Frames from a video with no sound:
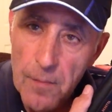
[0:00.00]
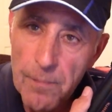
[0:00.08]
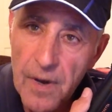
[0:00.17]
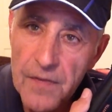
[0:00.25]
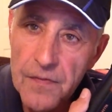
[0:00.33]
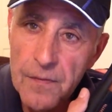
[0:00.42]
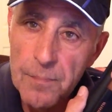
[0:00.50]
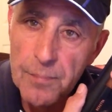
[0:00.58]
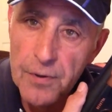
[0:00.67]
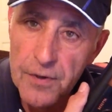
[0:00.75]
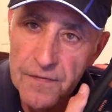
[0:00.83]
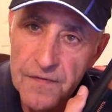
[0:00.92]
but the
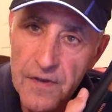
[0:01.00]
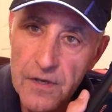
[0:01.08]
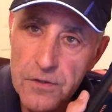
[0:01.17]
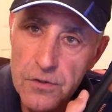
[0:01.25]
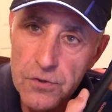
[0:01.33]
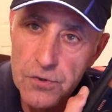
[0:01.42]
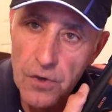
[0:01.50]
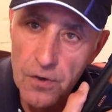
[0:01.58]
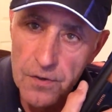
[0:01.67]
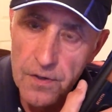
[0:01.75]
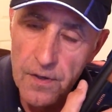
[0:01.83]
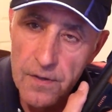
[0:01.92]
perfect
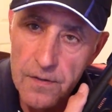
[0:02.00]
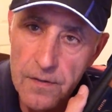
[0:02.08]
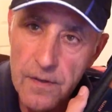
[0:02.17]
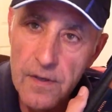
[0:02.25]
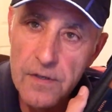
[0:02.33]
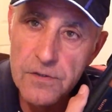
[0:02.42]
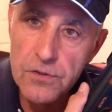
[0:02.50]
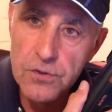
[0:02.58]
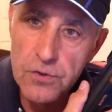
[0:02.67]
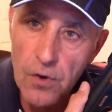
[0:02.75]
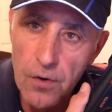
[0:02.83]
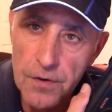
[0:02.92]
shotgun is a
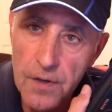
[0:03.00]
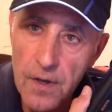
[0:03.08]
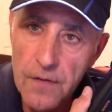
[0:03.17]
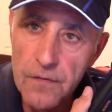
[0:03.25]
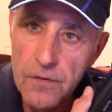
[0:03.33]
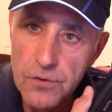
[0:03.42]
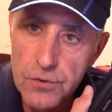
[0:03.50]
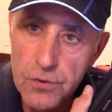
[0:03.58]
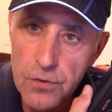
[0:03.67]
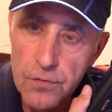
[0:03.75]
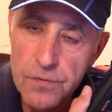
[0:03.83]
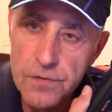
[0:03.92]
shotgun that
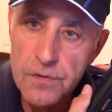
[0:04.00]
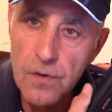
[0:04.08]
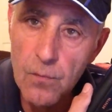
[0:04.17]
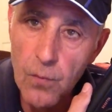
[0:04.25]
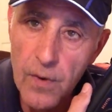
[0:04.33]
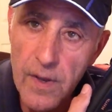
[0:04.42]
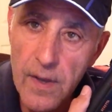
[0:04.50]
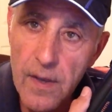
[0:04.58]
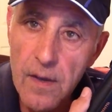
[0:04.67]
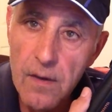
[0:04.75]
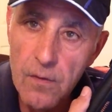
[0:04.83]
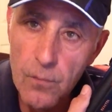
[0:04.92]
shoots
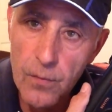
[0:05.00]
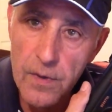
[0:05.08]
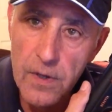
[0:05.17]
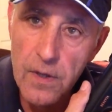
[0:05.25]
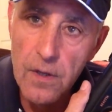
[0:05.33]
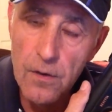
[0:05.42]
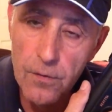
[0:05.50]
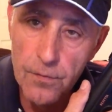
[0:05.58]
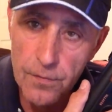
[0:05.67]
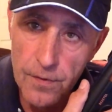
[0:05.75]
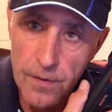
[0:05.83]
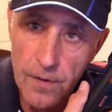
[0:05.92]
where we
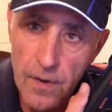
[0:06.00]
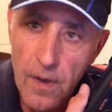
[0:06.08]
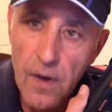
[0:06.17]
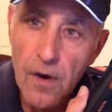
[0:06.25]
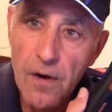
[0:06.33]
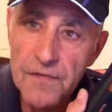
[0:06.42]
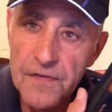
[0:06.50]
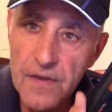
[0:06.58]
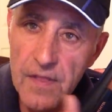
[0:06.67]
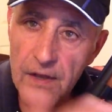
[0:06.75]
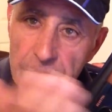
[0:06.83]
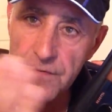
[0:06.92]
look. I've
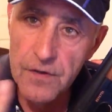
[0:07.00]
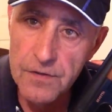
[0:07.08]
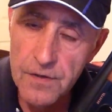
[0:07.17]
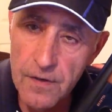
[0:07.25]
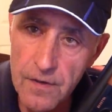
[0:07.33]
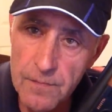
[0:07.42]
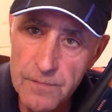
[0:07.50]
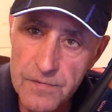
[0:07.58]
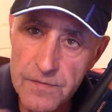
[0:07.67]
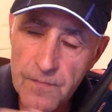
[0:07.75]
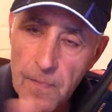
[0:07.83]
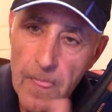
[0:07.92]
said that a few
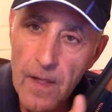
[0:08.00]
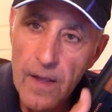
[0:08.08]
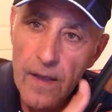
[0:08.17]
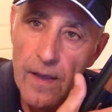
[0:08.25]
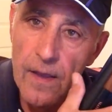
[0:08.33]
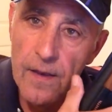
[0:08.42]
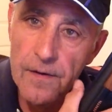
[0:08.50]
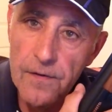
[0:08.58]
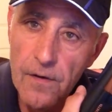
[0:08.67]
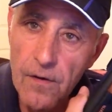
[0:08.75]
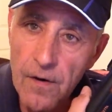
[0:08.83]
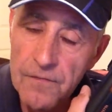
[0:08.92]
times, and
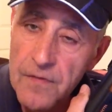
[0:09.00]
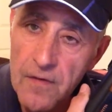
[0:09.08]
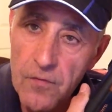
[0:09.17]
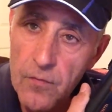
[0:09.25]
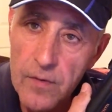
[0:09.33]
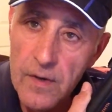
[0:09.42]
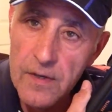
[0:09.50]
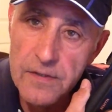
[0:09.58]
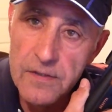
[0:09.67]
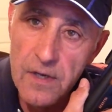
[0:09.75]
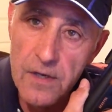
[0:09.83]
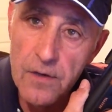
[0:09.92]
I've never really
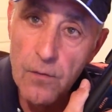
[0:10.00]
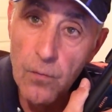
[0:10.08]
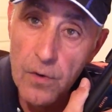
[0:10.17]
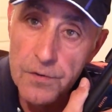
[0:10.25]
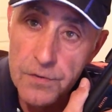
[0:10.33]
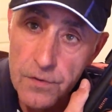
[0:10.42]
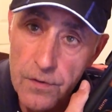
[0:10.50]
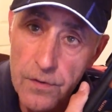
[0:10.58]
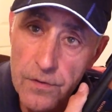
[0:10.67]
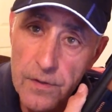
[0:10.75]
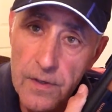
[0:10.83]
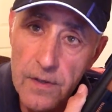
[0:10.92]
said, what do
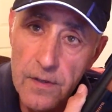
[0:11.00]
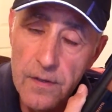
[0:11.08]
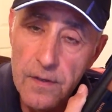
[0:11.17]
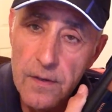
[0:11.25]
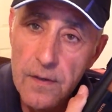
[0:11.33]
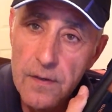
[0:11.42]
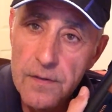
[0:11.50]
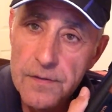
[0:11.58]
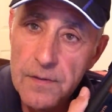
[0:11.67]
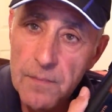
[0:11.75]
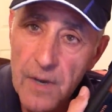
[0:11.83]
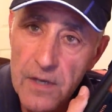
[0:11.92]
you need
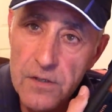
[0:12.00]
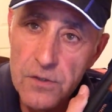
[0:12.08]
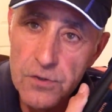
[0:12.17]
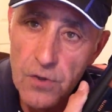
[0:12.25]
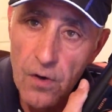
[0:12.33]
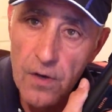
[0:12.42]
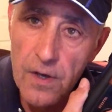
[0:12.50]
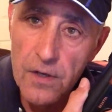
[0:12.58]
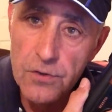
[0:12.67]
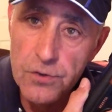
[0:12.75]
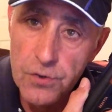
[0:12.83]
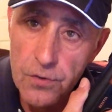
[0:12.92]
to make the
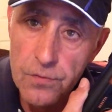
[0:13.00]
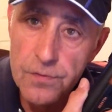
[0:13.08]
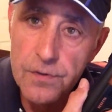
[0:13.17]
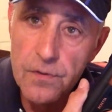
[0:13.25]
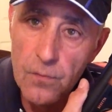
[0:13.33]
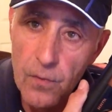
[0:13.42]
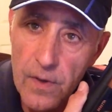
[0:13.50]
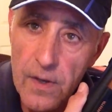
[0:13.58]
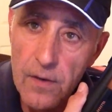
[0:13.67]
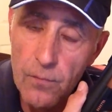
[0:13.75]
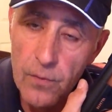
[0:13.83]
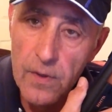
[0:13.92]
shotgun shoot
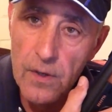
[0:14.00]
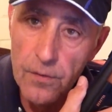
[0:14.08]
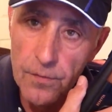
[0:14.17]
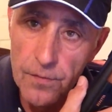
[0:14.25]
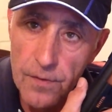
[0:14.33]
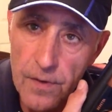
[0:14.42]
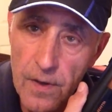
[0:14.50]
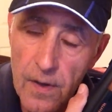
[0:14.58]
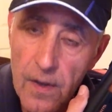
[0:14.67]
where we look?